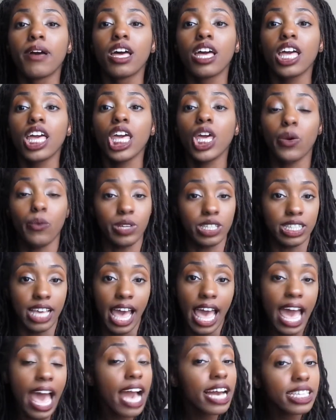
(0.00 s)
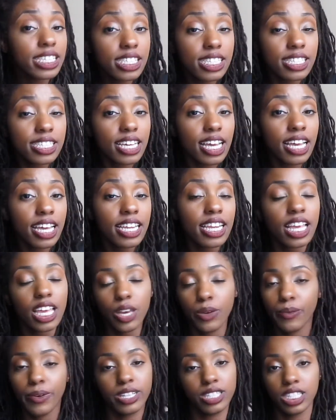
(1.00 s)
It was an accident.
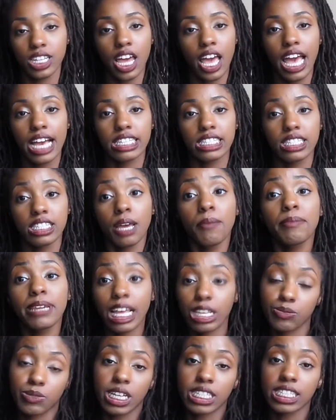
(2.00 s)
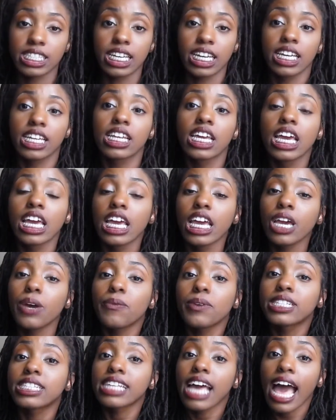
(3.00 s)
It wasn't an accident, but that's what I said. It
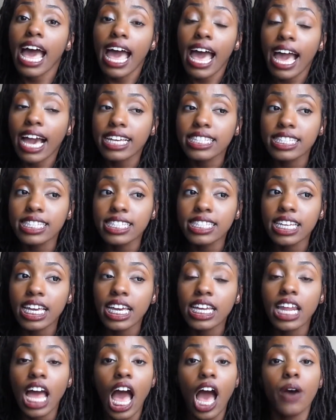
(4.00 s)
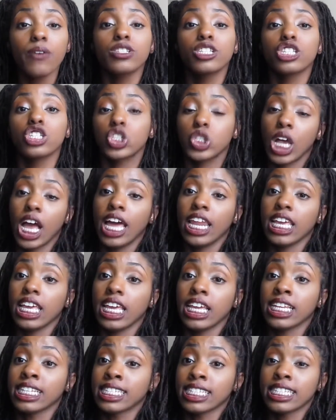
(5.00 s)
was an accident. I was just trying to
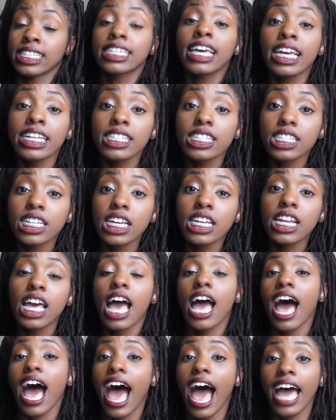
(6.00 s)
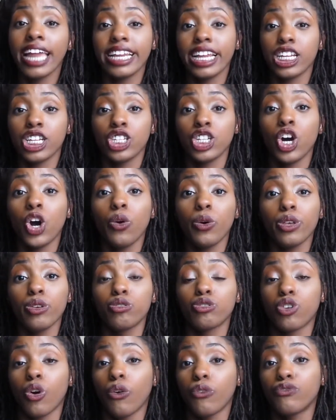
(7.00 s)
get his attention. I didn't know he
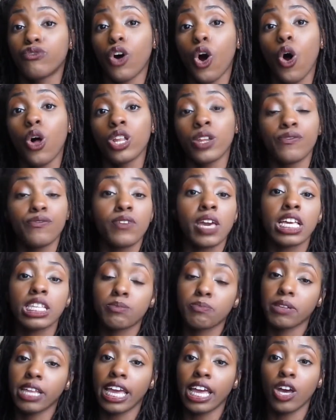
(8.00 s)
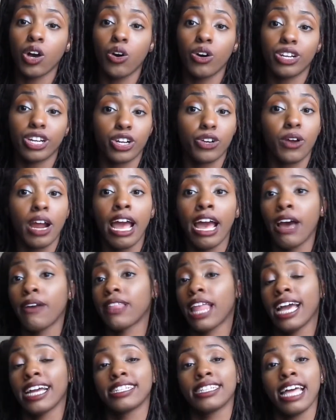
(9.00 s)
was going to fall and face plant on the ground
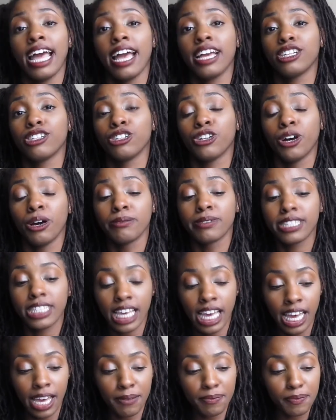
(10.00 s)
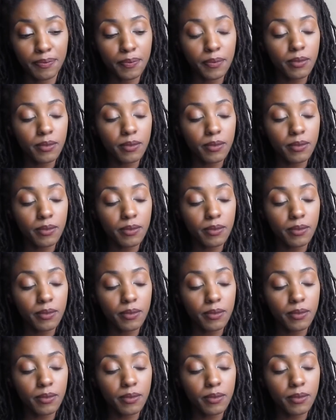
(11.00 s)
like that. You know what I'm saying?